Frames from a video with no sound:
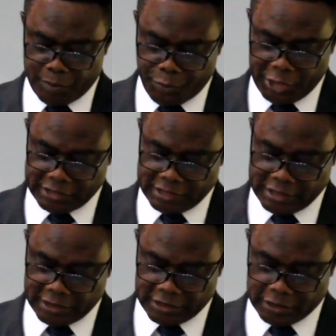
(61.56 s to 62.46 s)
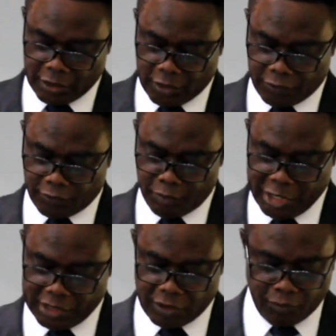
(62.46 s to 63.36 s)
the basis of
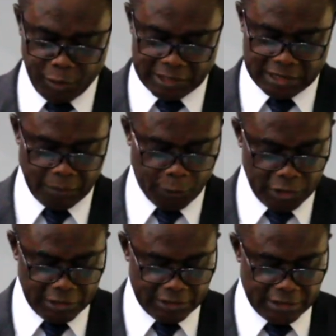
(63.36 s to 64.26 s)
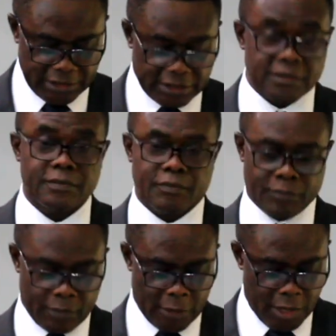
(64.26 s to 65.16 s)
many governmental policies
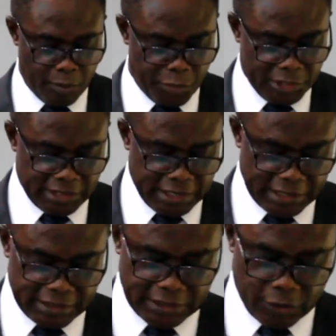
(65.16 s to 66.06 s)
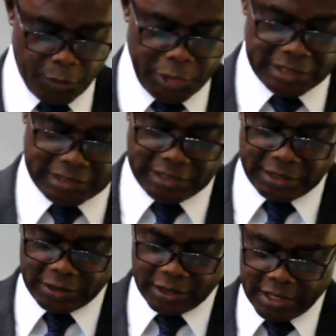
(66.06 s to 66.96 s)
business,
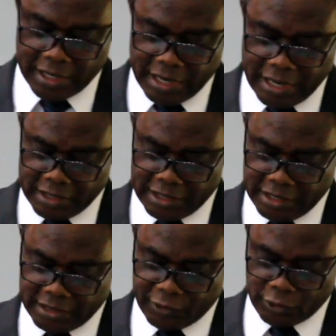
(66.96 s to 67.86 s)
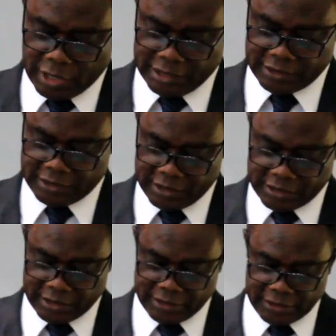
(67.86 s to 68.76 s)
community, and individual
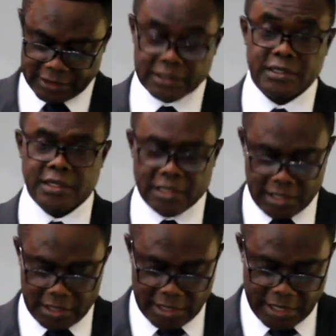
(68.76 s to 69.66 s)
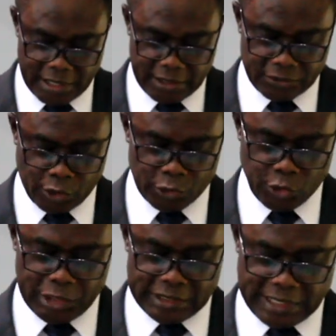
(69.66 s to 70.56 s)
decisions. And it's
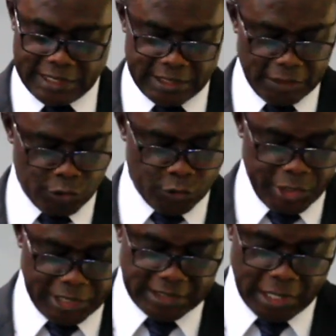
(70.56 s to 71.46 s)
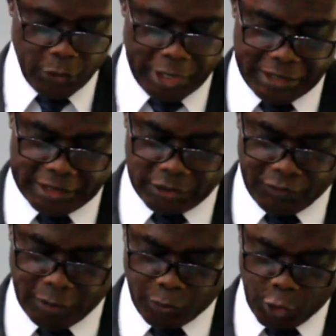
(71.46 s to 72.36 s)
also intended to raise the awareness
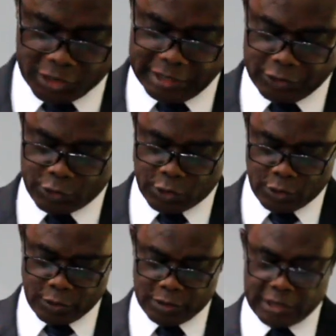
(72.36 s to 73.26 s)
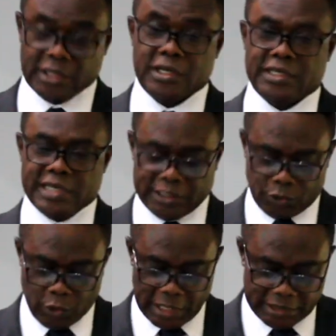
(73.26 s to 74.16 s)
of the important role
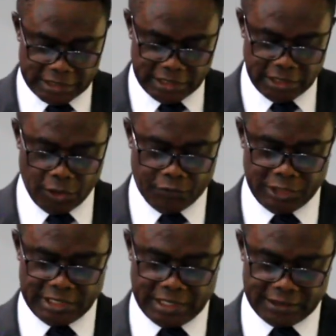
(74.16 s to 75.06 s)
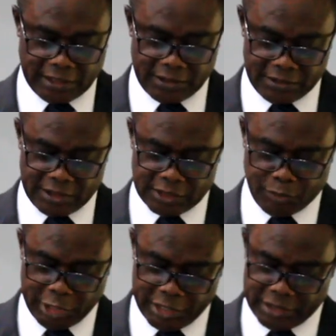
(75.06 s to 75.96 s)
that quality official statistics
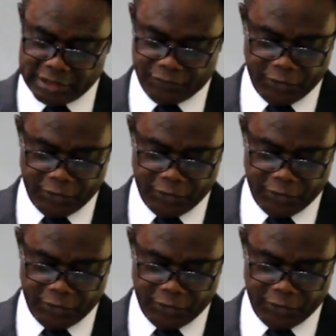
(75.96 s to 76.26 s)
play in the